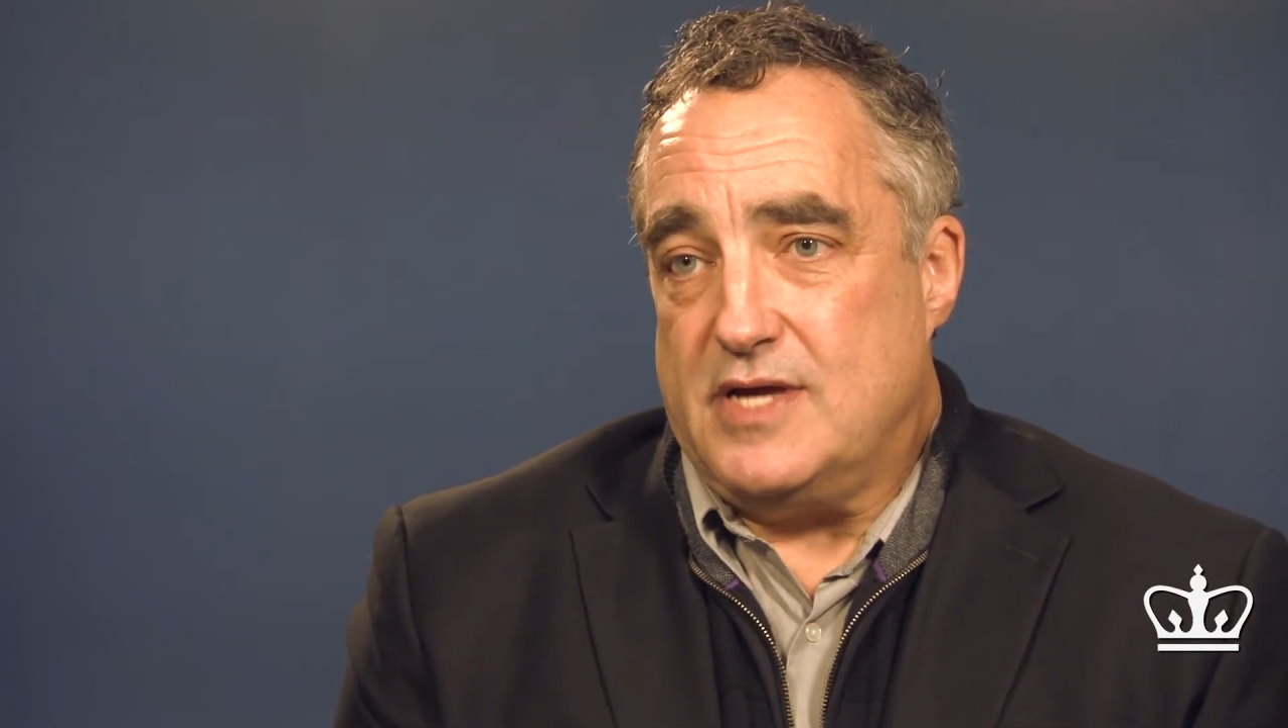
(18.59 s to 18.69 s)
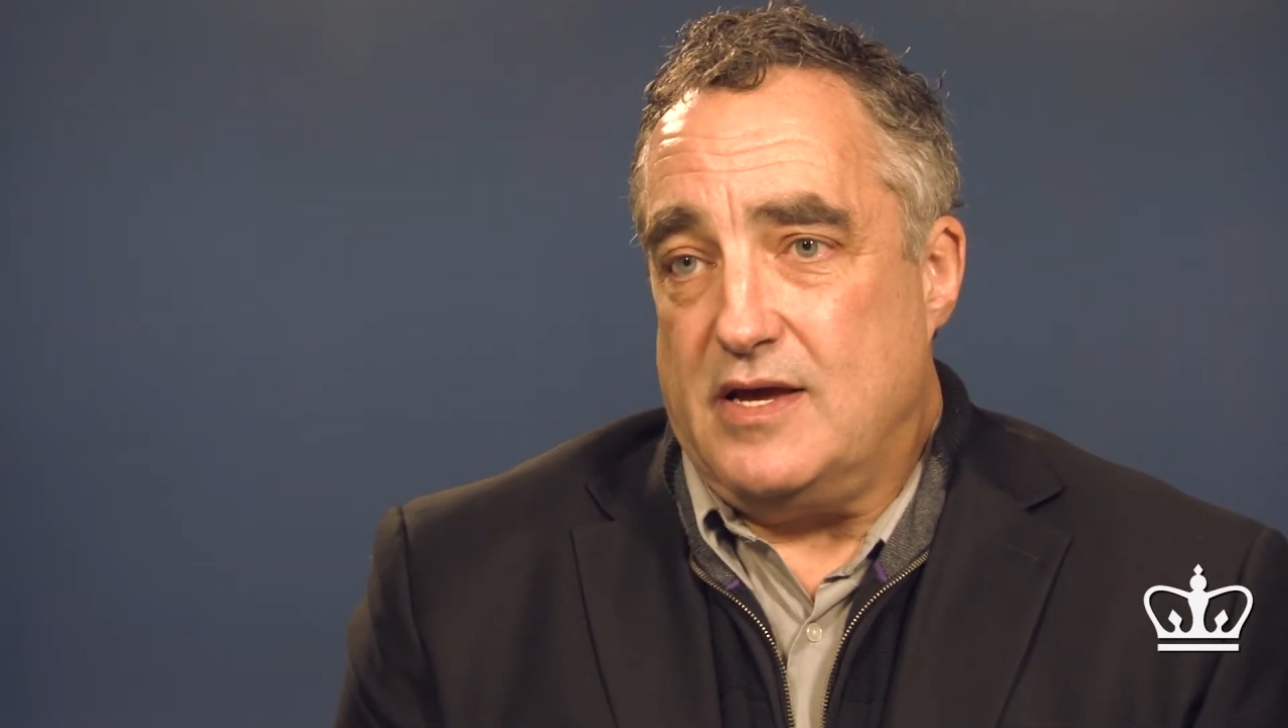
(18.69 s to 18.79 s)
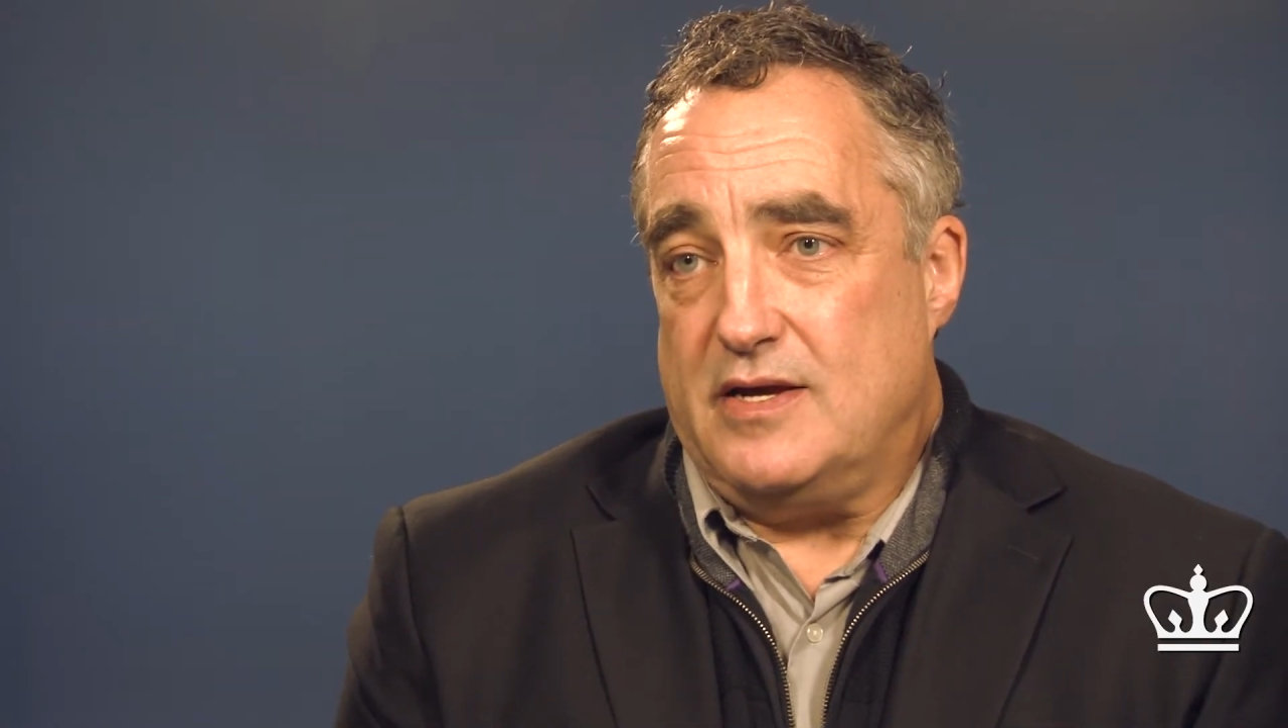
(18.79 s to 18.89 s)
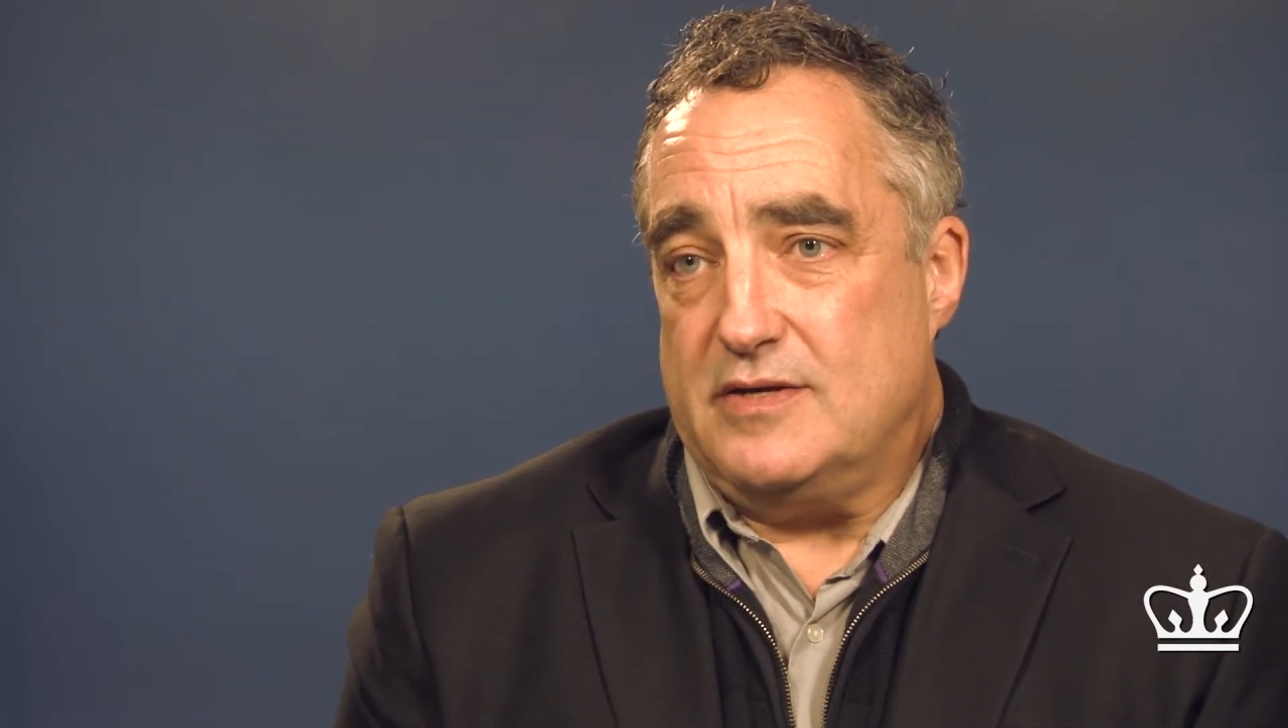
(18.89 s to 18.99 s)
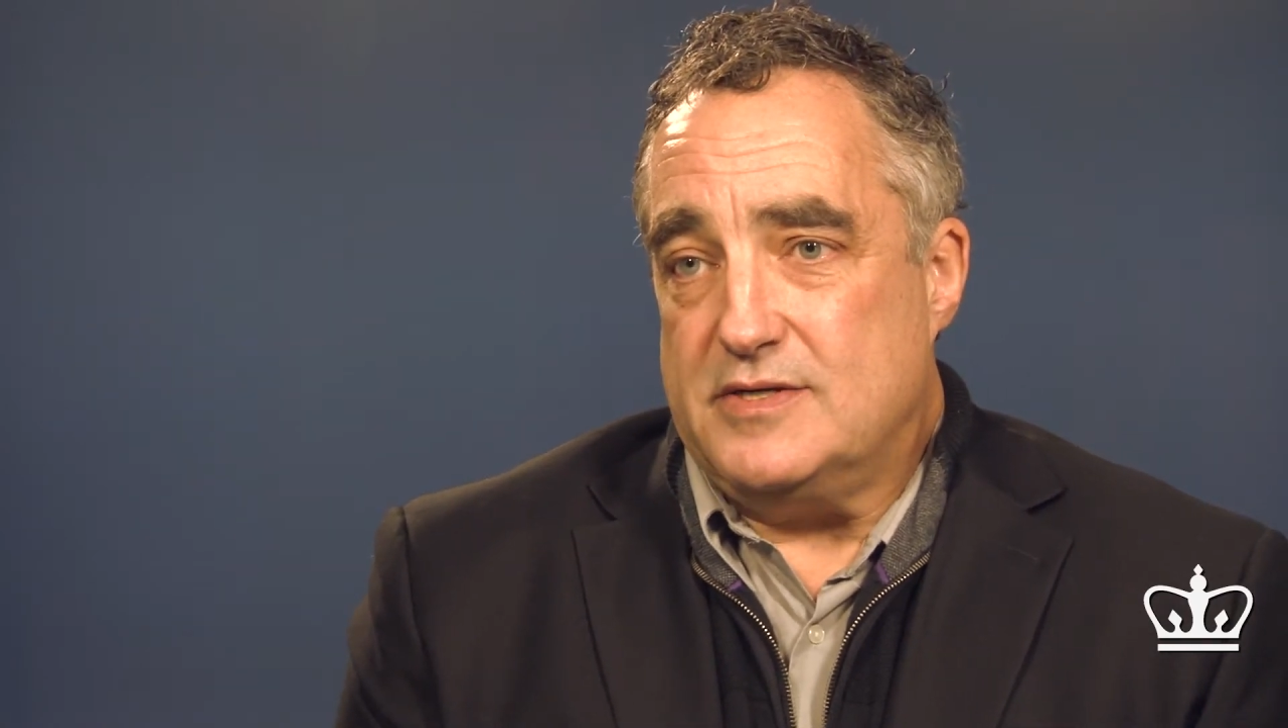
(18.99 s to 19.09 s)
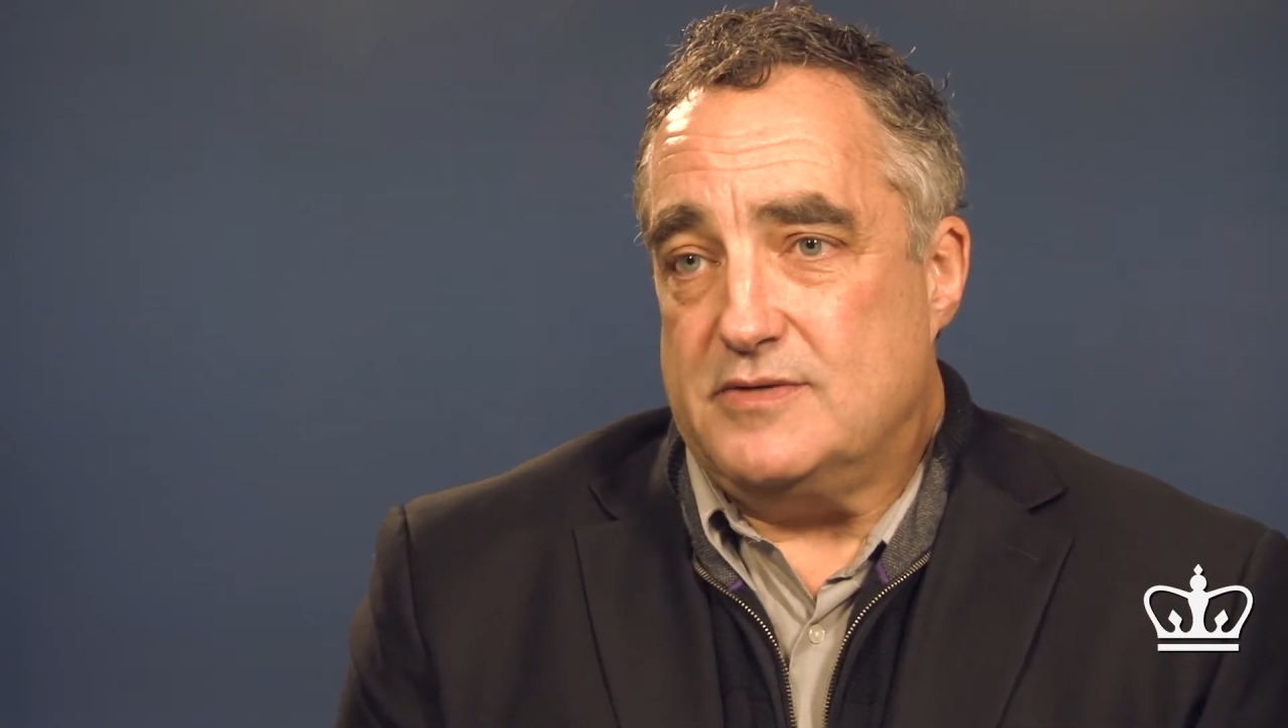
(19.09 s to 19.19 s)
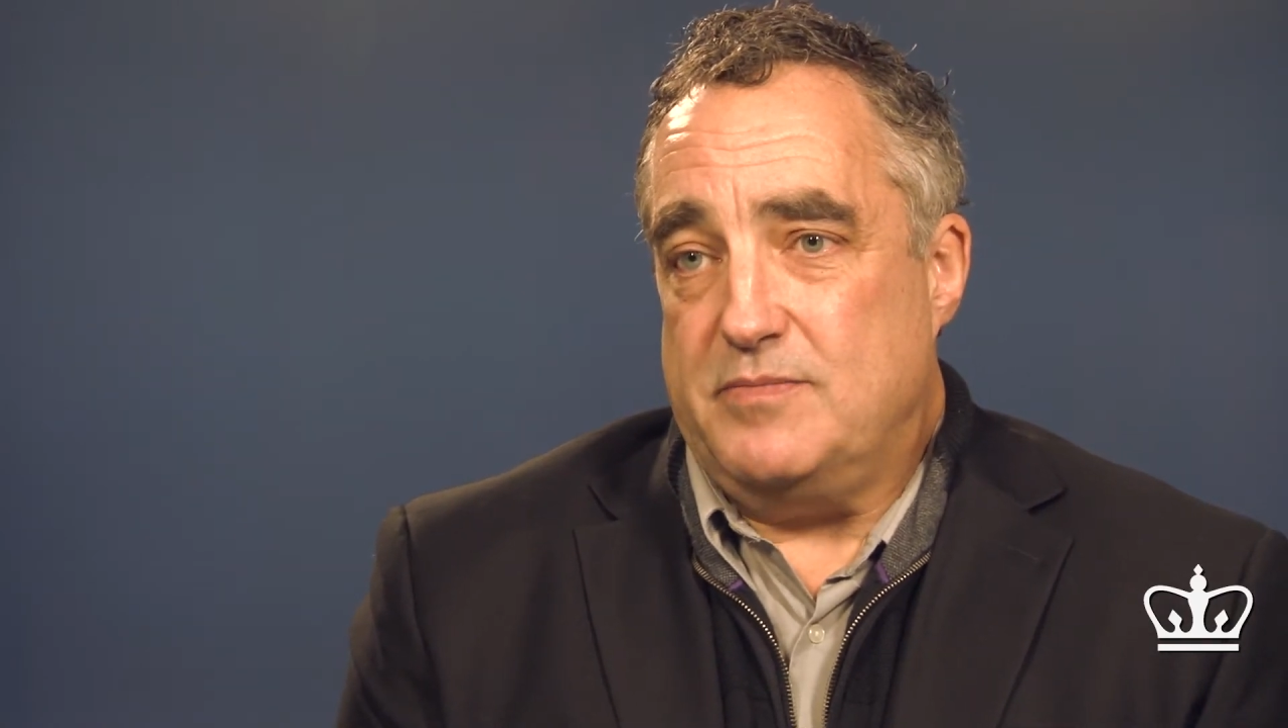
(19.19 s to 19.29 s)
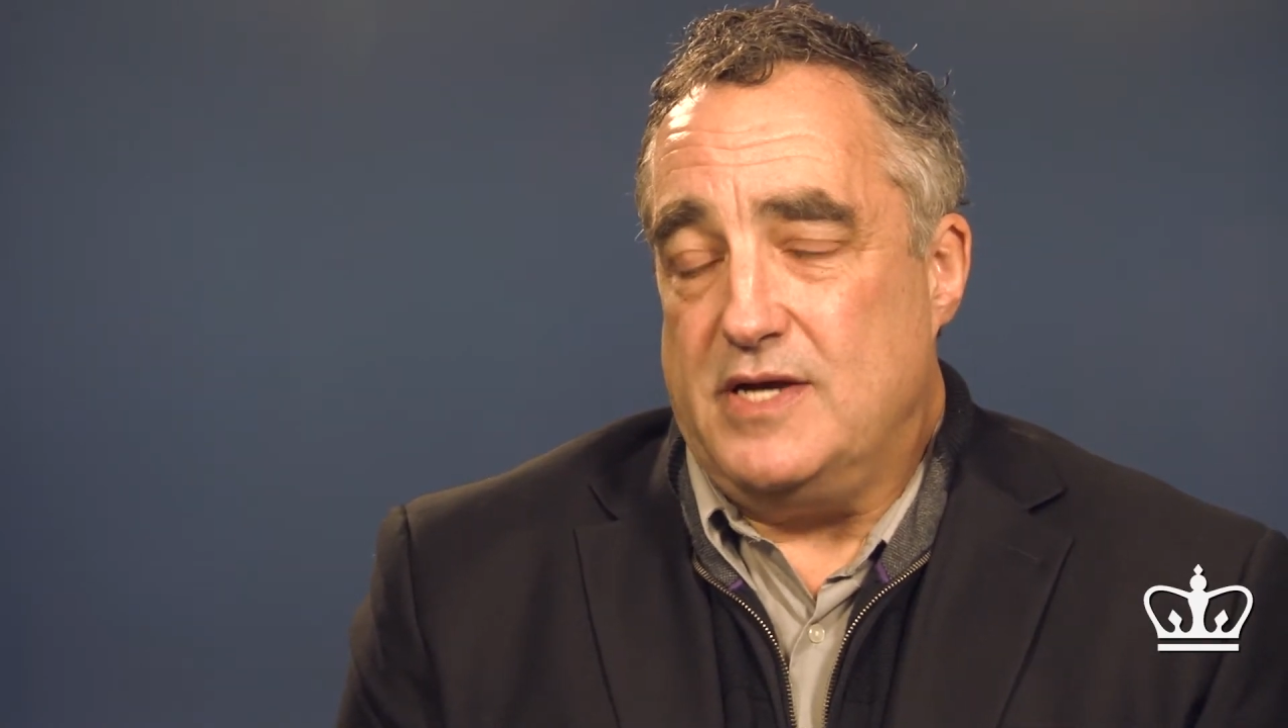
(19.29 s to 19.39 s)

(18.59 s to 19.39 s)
science,